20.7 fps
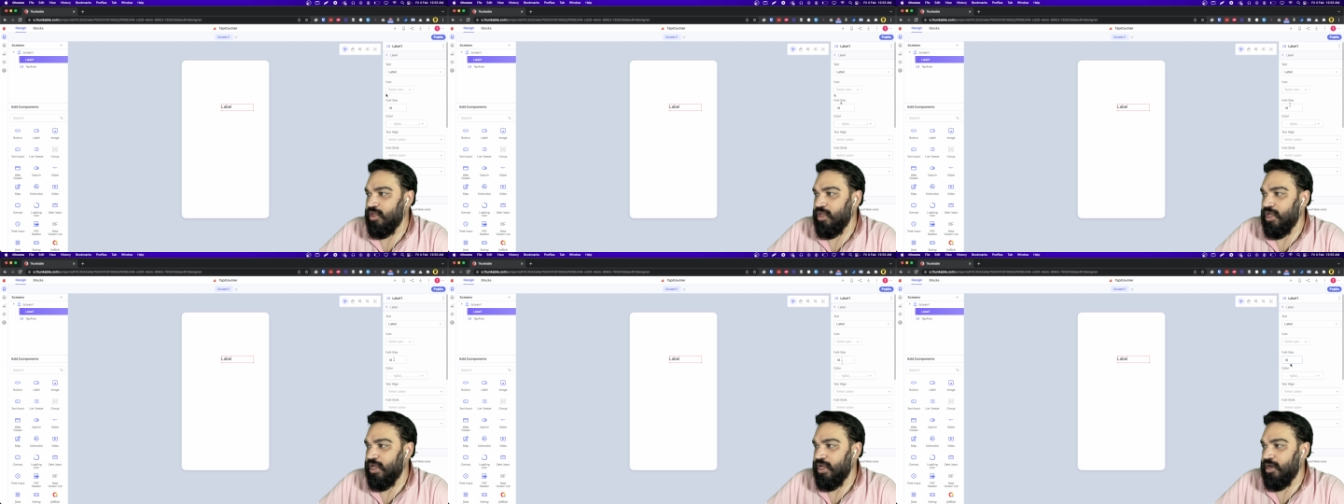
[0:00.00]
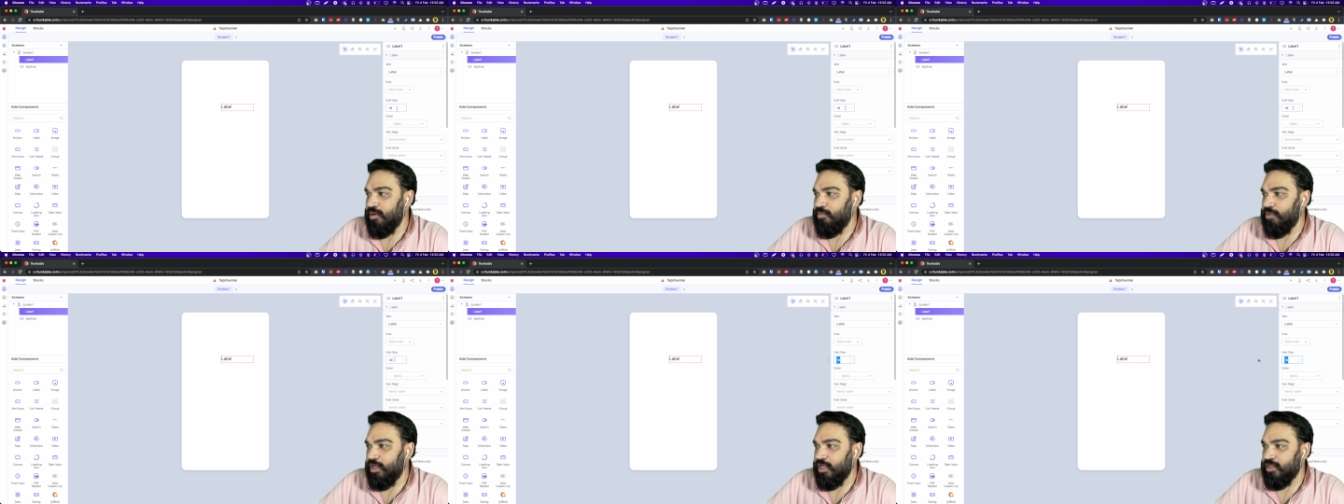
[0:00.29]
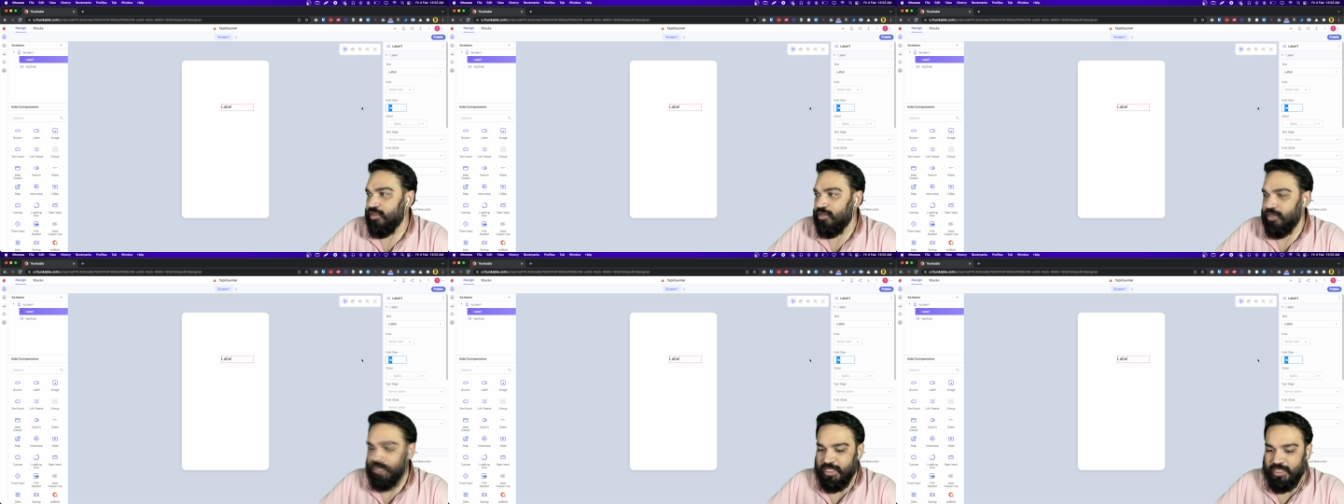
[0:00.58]
and
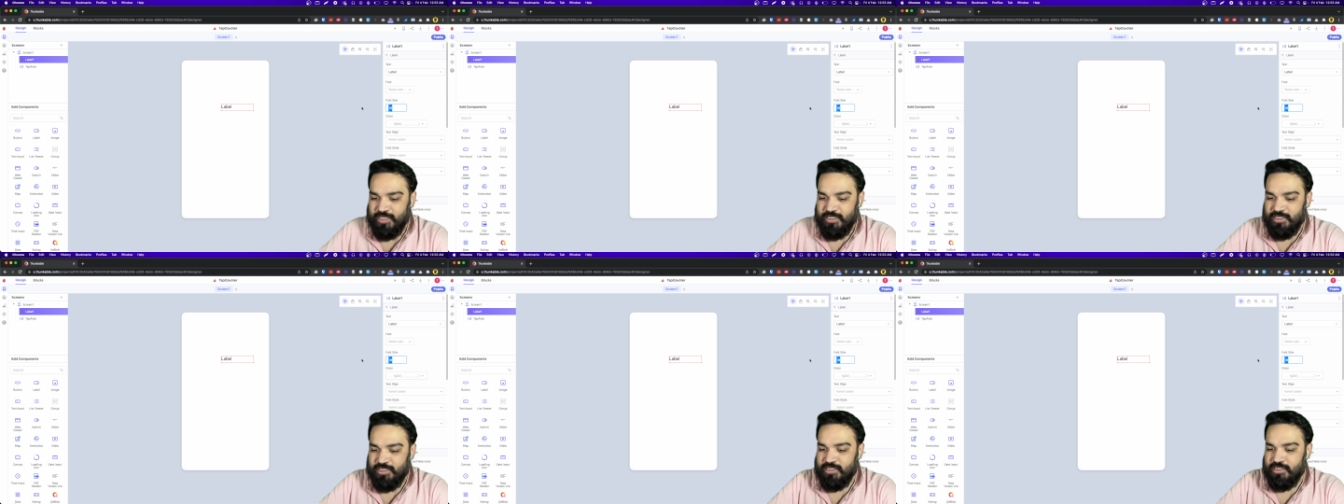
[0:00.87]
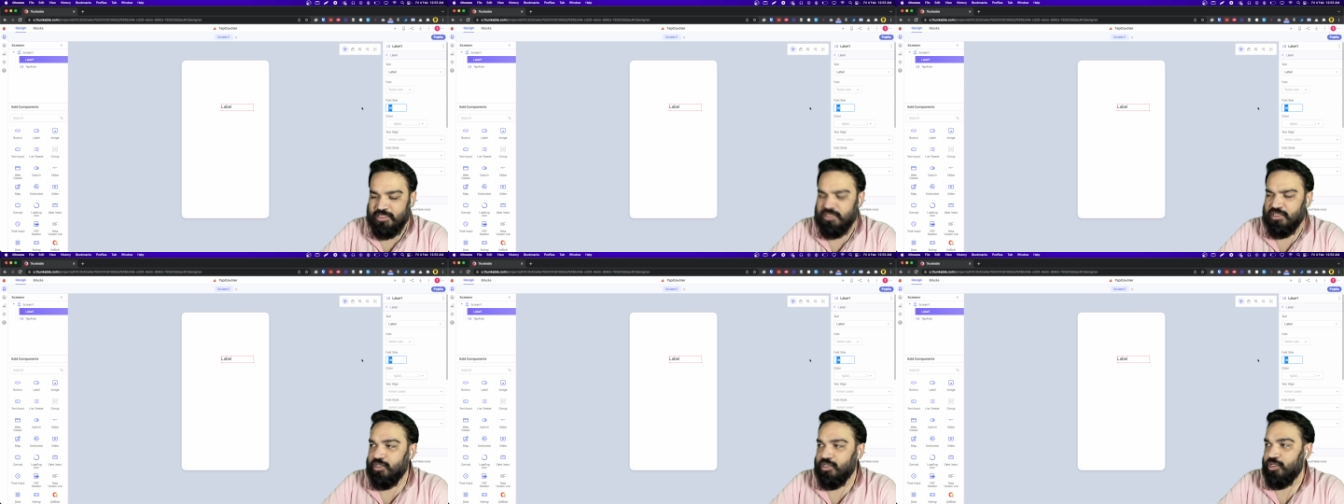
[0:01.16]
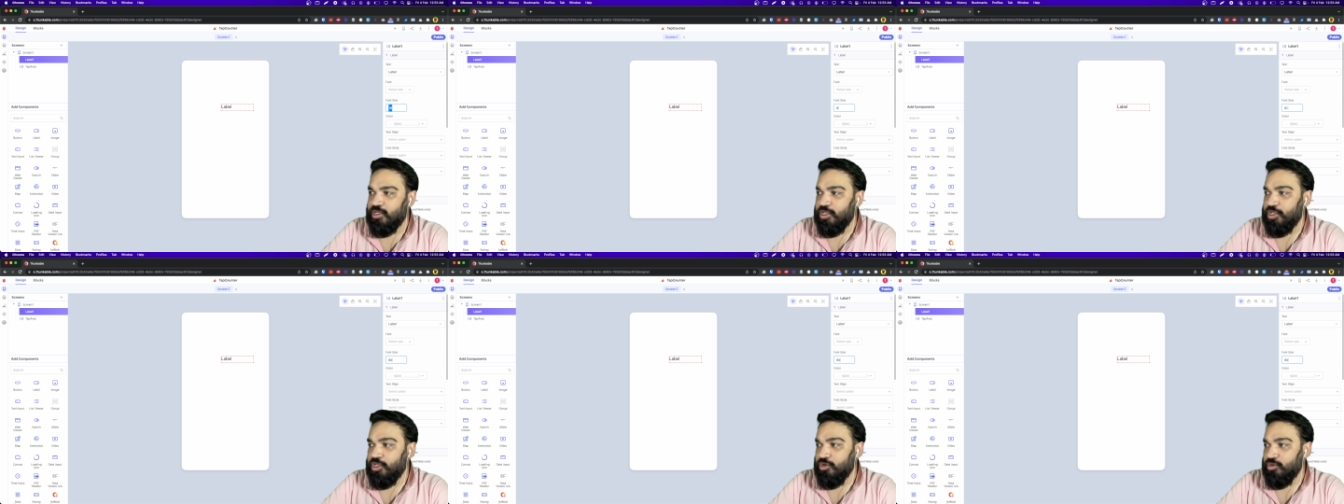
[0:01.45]
make the text
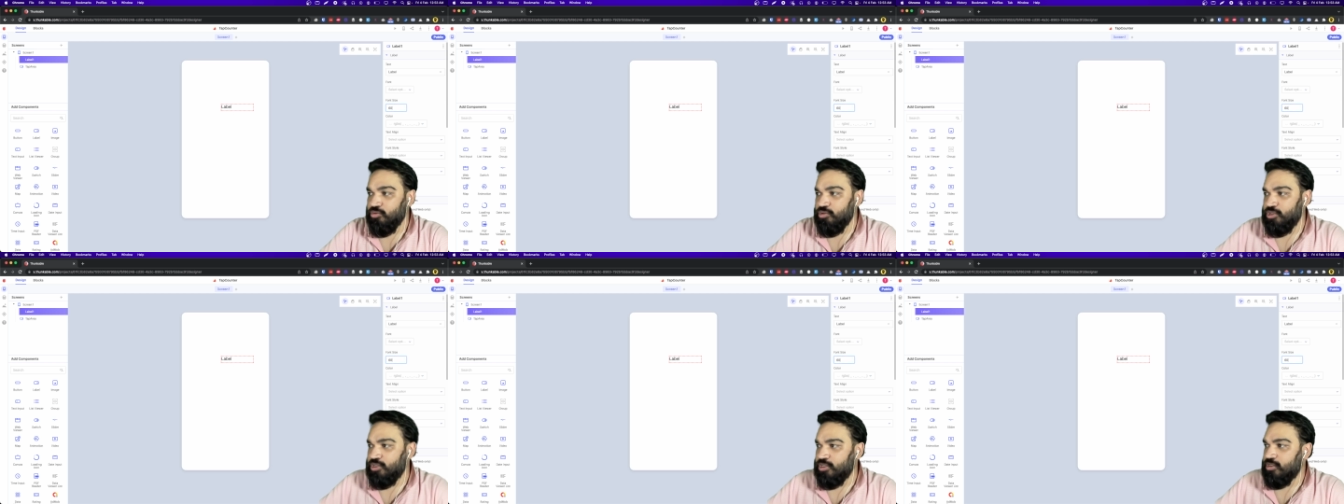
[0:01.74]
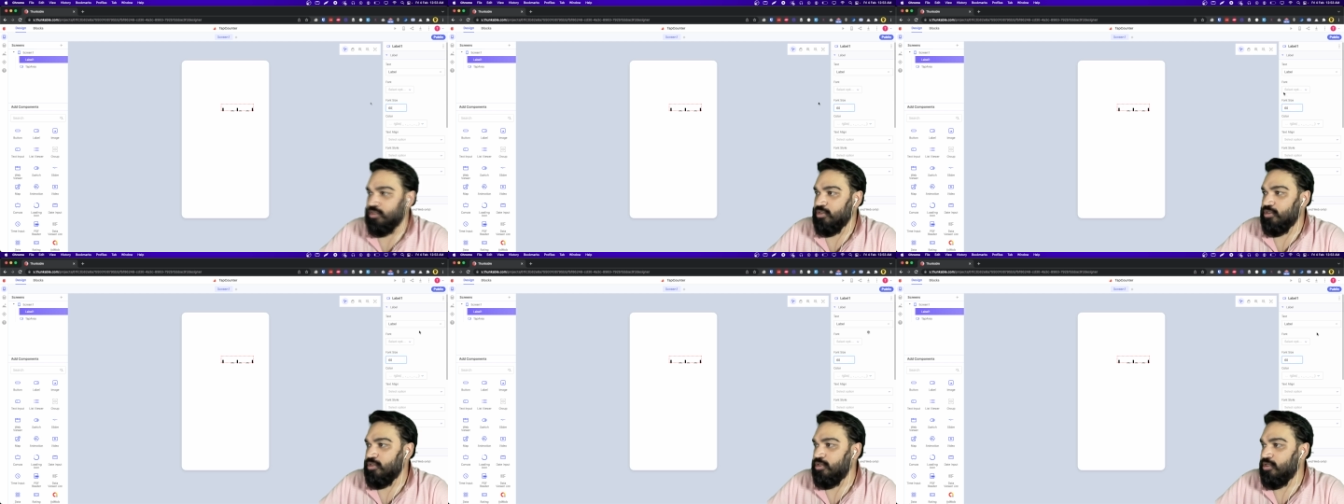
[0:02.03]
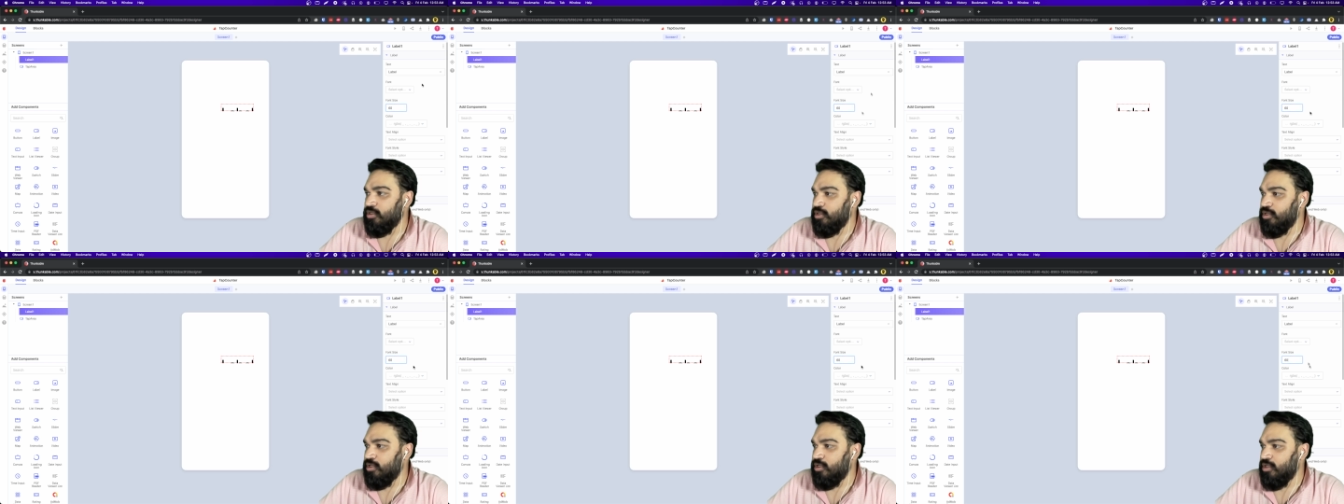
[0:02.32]
huge,
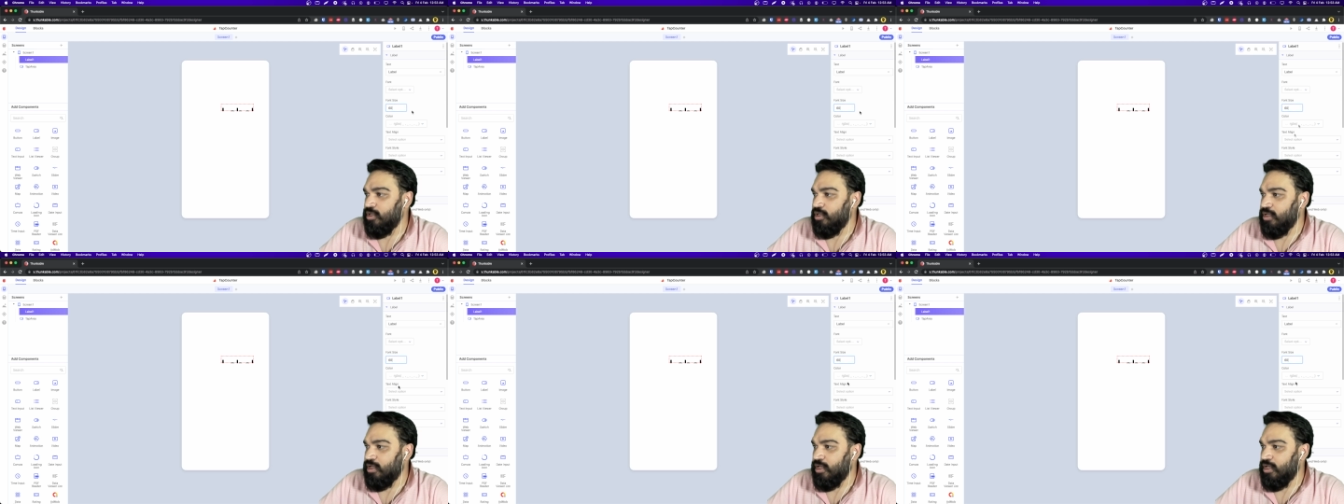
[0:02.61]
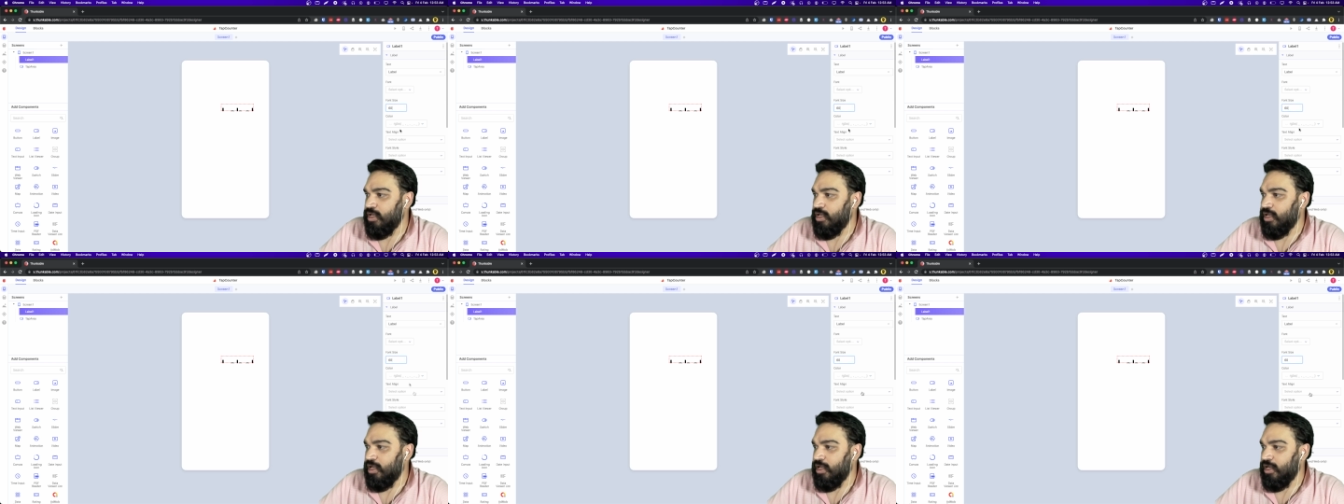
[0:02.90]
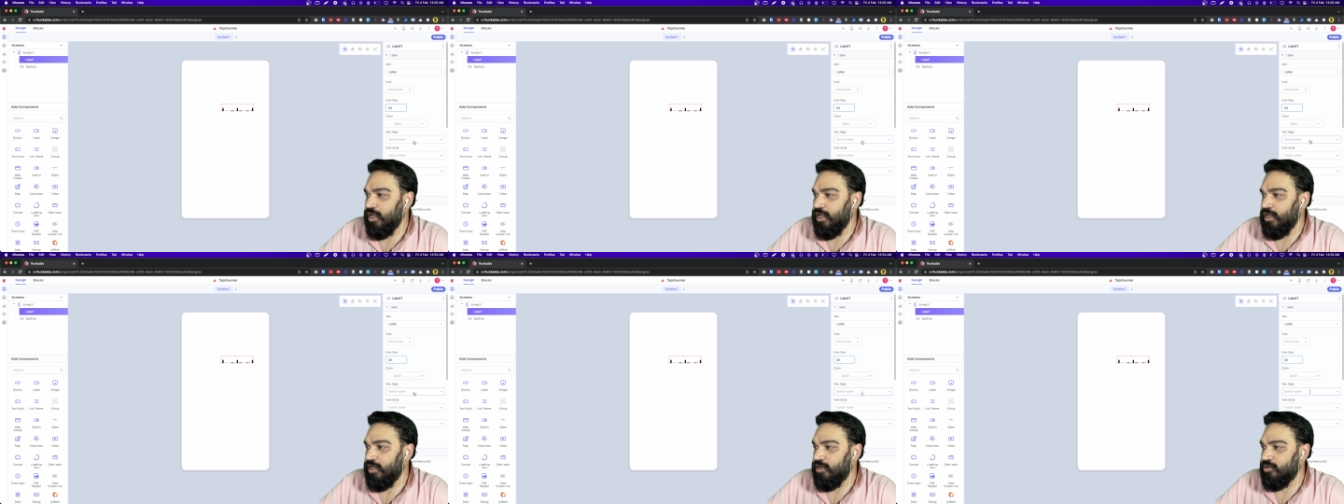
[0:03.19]

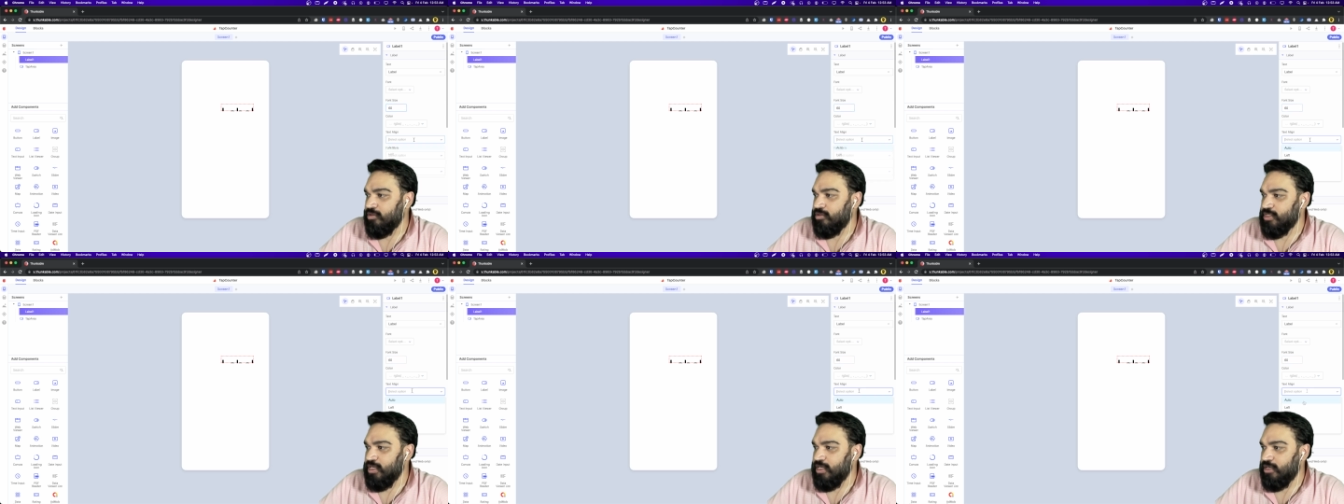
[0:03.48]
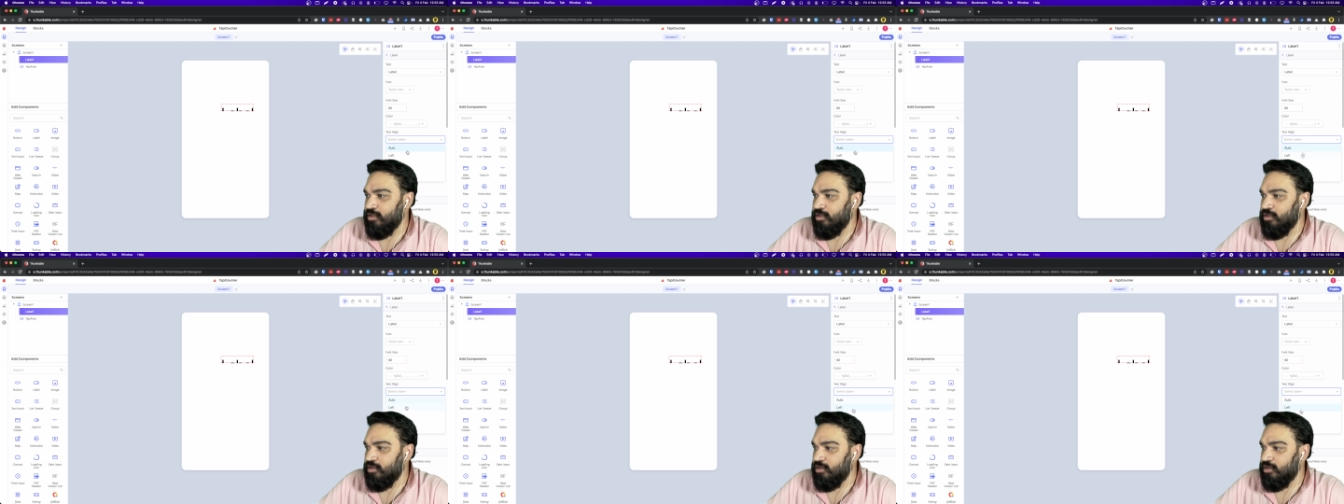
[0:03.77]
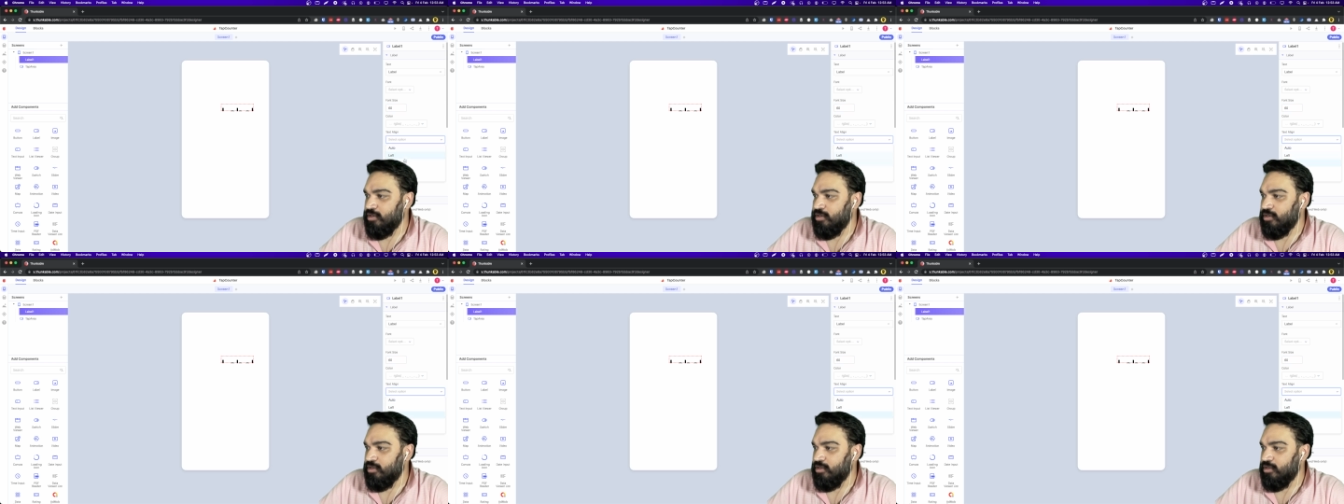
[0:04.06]
align it to center,